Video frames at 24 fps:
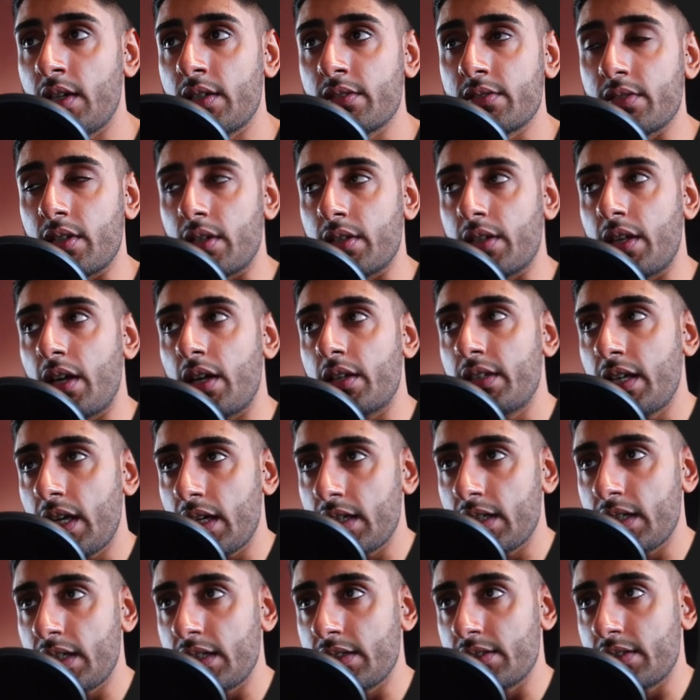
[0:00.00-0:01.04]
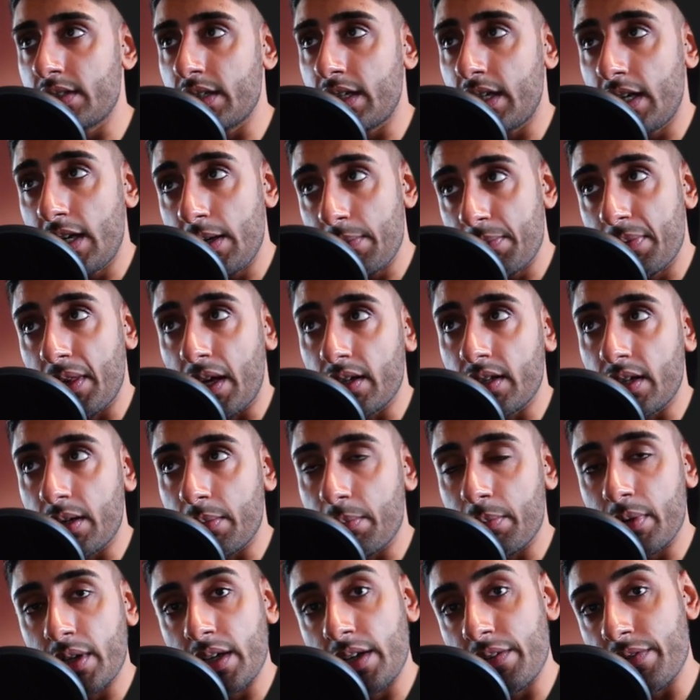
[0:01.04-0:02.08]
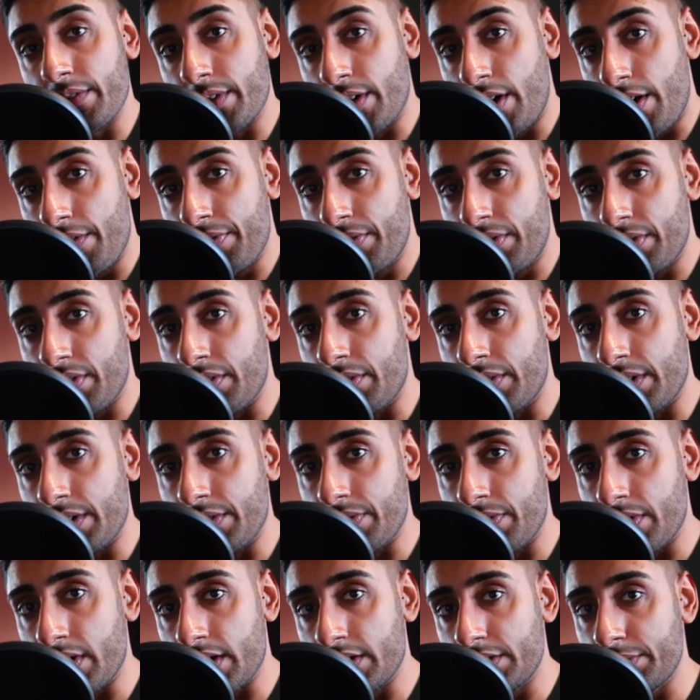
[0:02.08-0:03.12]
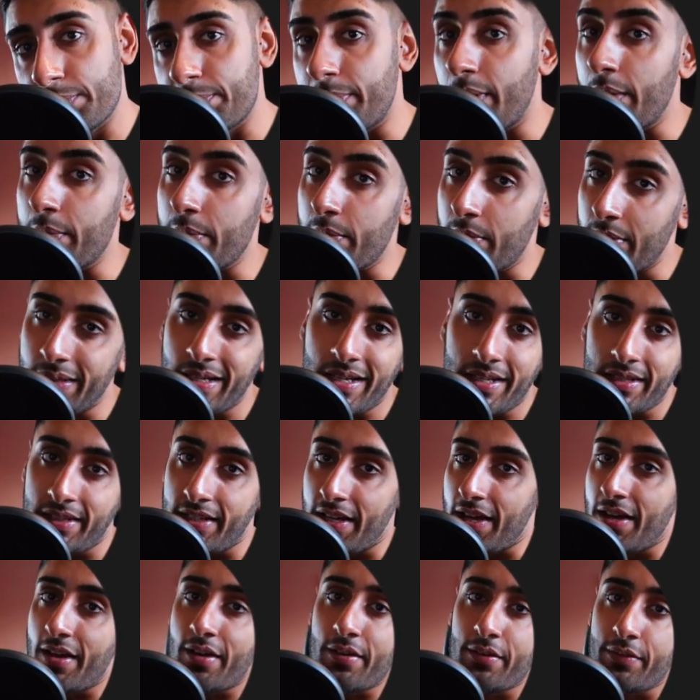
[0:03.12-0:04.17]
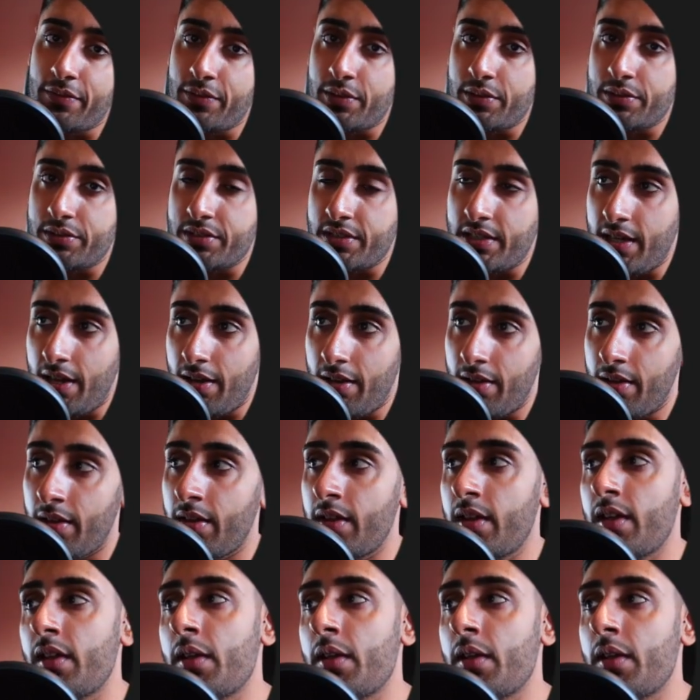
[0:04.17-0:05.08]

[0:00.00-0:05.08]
So there are techniques to keep that number even after a refresh, but we will learn that at a future date.